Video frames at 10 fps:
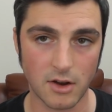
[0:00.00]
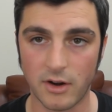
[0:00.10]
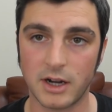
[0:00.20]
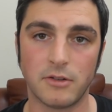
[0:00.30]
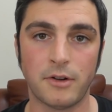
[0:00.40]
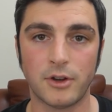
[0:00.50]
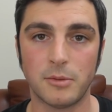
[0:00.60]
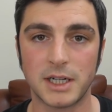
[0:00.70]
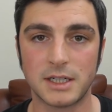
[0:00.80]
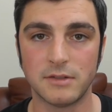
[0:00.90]
or I can
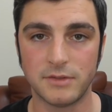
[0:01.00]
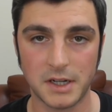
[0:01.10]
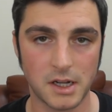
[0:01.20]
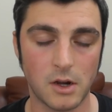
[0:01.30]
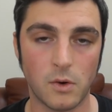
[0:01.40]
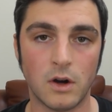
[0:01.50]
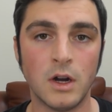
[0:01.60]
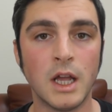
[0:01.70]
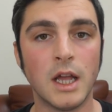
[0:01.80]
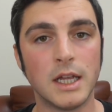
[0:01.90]
refer back to the video,
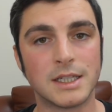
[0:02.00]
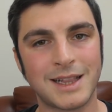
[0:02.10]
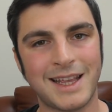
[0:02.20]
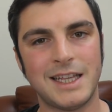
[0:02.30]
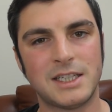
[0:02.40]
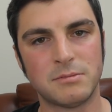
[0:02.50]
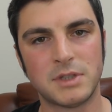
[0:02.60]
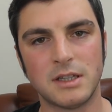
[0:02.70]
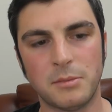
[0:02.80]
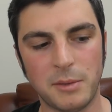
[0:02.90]
or it's clearly
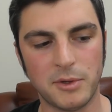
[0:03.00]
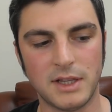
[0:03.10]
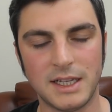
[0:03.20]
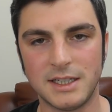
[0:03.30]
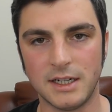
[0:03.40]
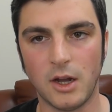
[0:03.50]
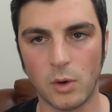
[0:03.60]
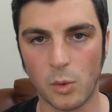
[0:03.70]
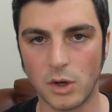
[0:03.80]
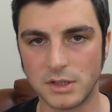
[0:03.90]
something that people need to
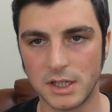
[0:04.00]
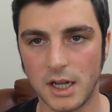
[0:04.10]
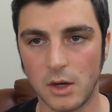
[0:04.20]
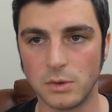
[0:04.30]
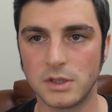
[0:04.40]
know or want to know.